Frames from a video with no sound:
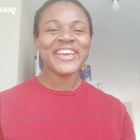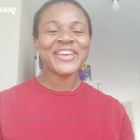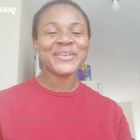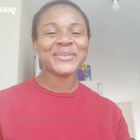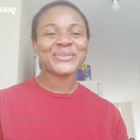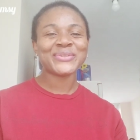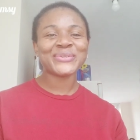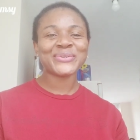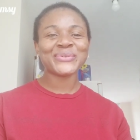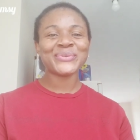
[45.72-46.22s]

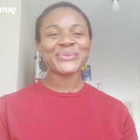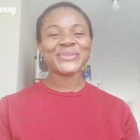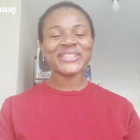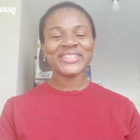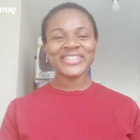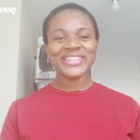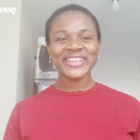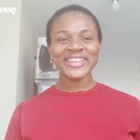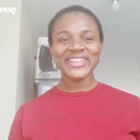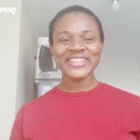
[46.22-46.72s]
So
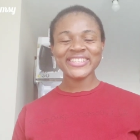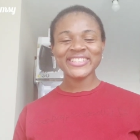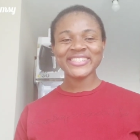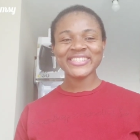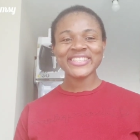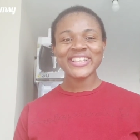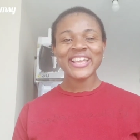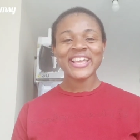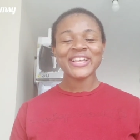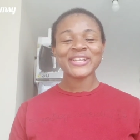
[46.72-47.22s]

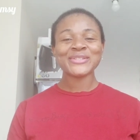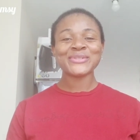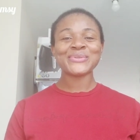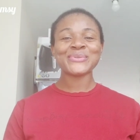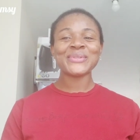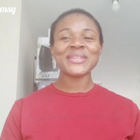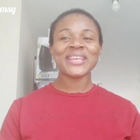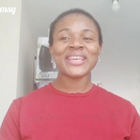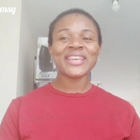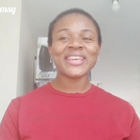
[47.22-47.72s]
yes,
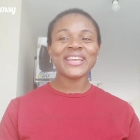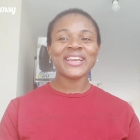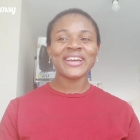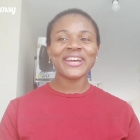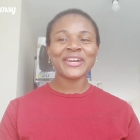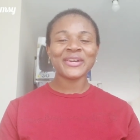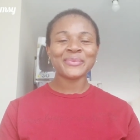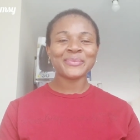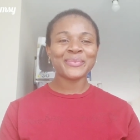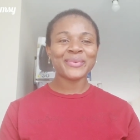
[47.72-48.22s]
today
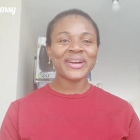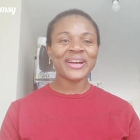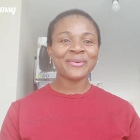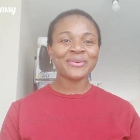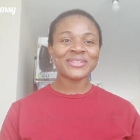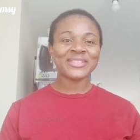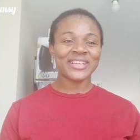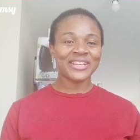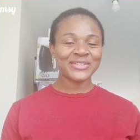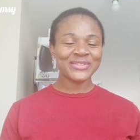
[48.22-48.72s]
I
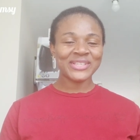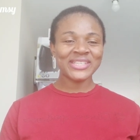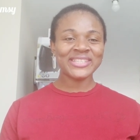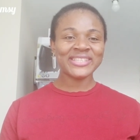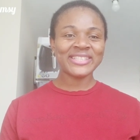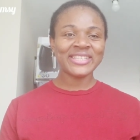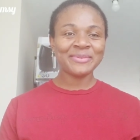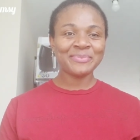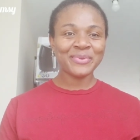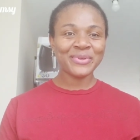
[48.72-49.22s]
was actually
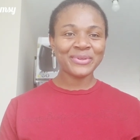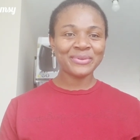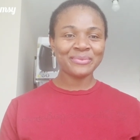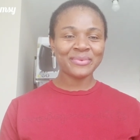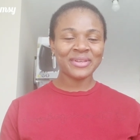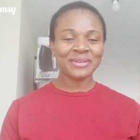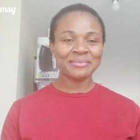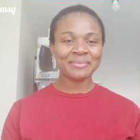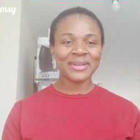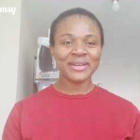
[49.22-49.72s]
sleeping
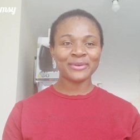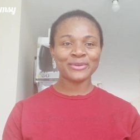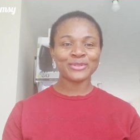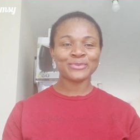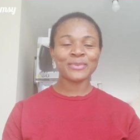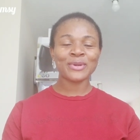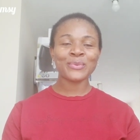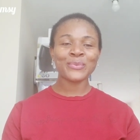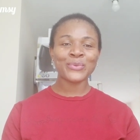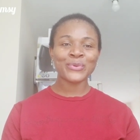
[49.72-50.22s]
when my
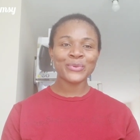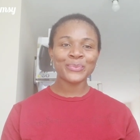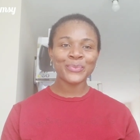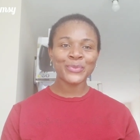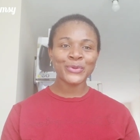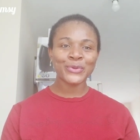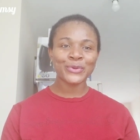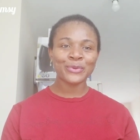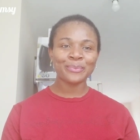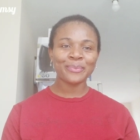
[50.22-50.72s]
husband woke
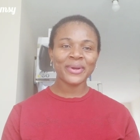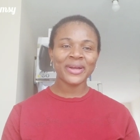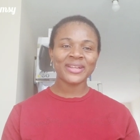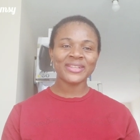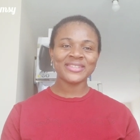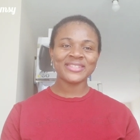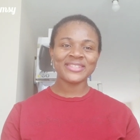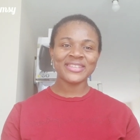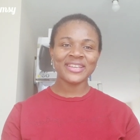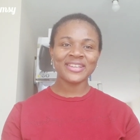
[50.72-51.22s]
me up
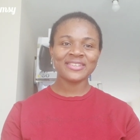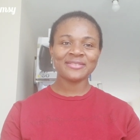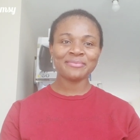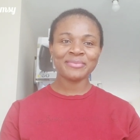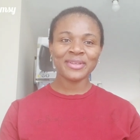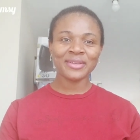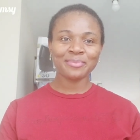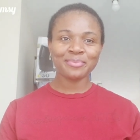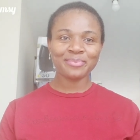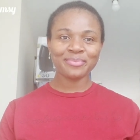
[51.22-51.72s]
and said,
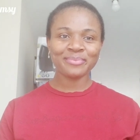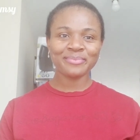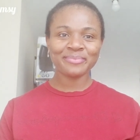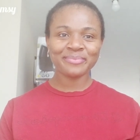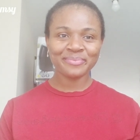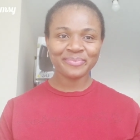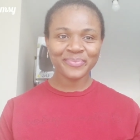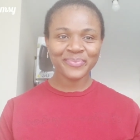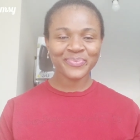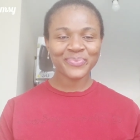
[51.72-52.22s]
babe,
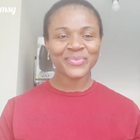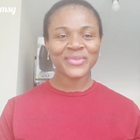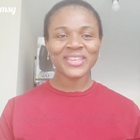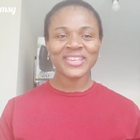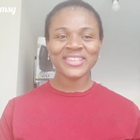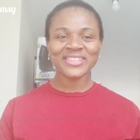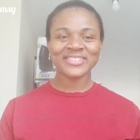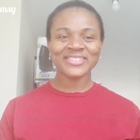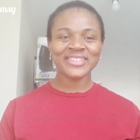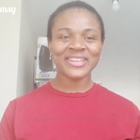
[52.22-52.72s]

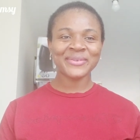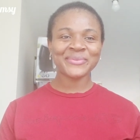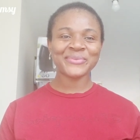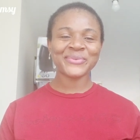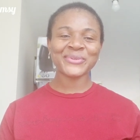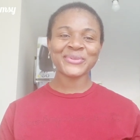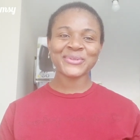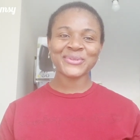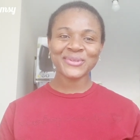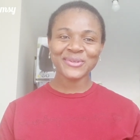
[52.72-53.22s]
it's time for
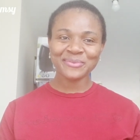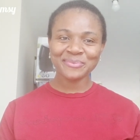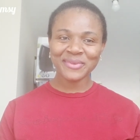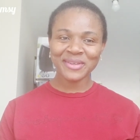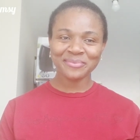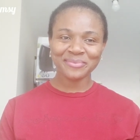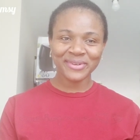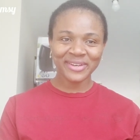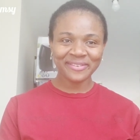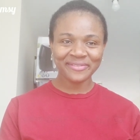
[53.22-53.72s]
you to go
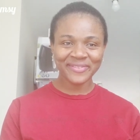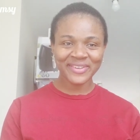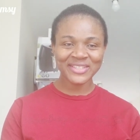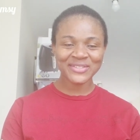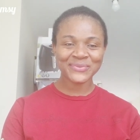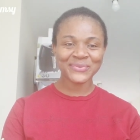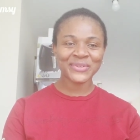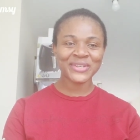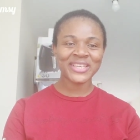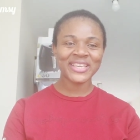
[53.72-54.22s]
make
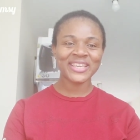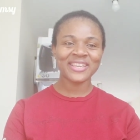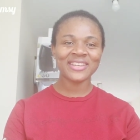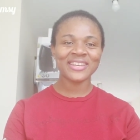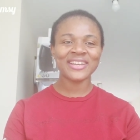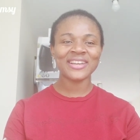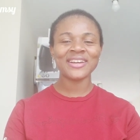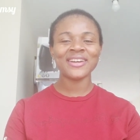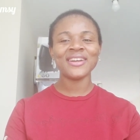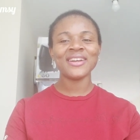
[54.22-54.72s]
breakfast for
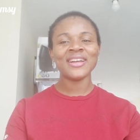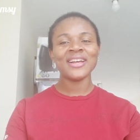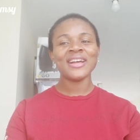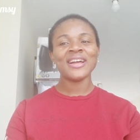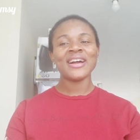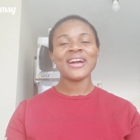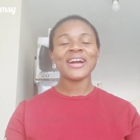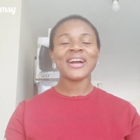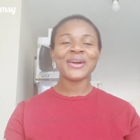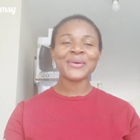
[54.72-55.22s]
Ikena.
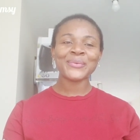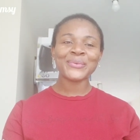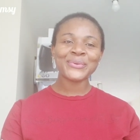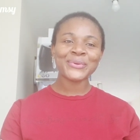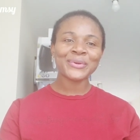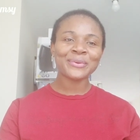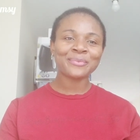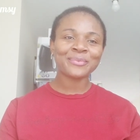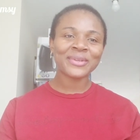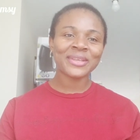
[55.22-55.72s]
I woke
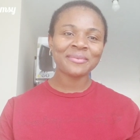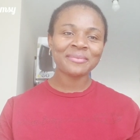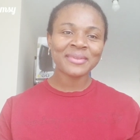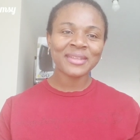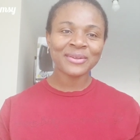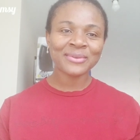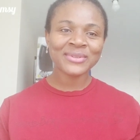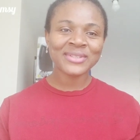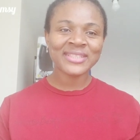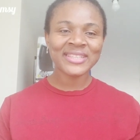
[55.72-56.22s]
up, came
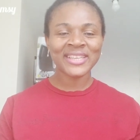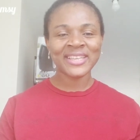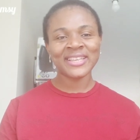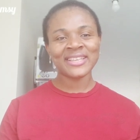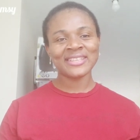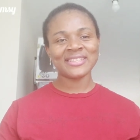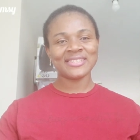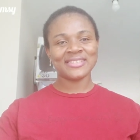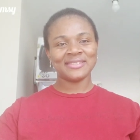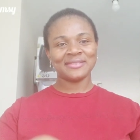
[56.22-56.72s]

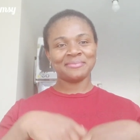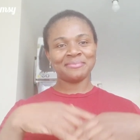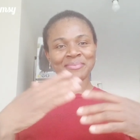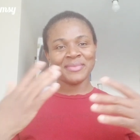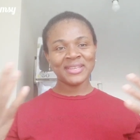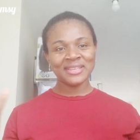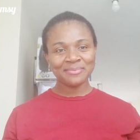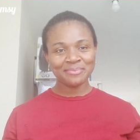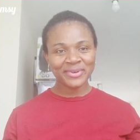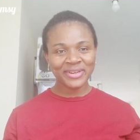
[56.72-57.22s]
downstairs,
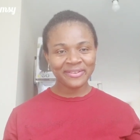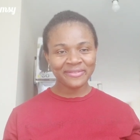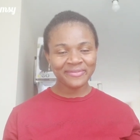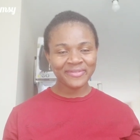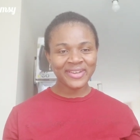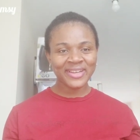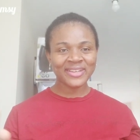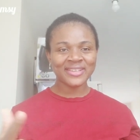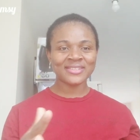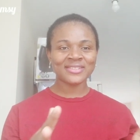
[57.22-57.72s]
made
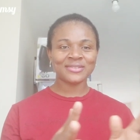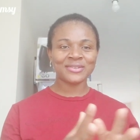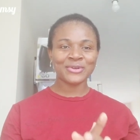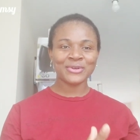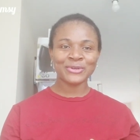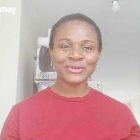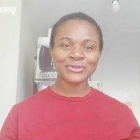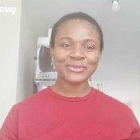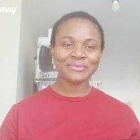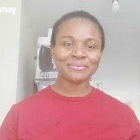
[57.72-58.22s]
breakfast,
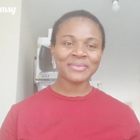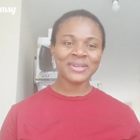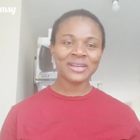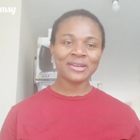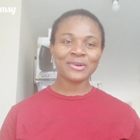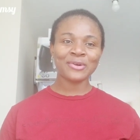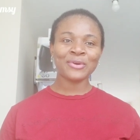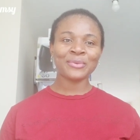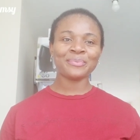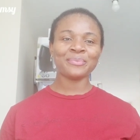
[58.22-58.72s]
got back
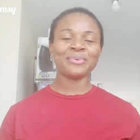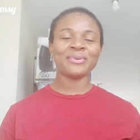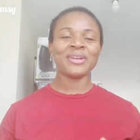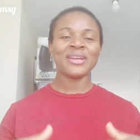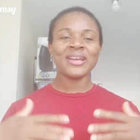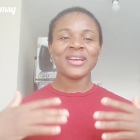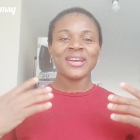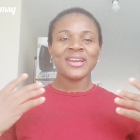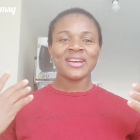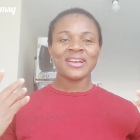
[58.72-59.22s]
up
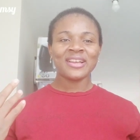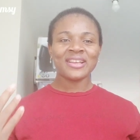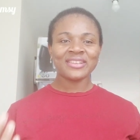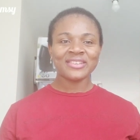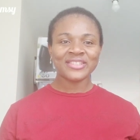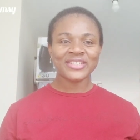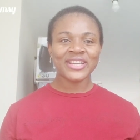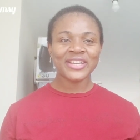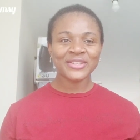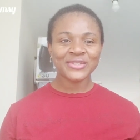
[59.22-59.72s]

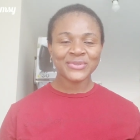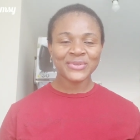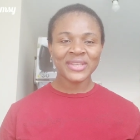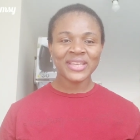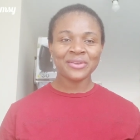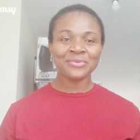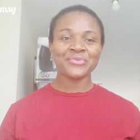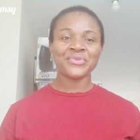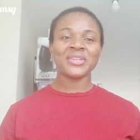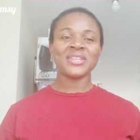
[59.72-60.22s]
trying to
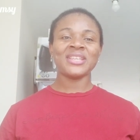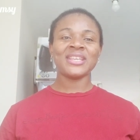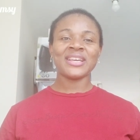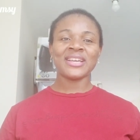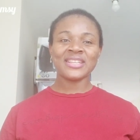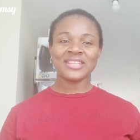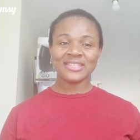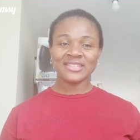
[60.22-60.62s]
get ready, and he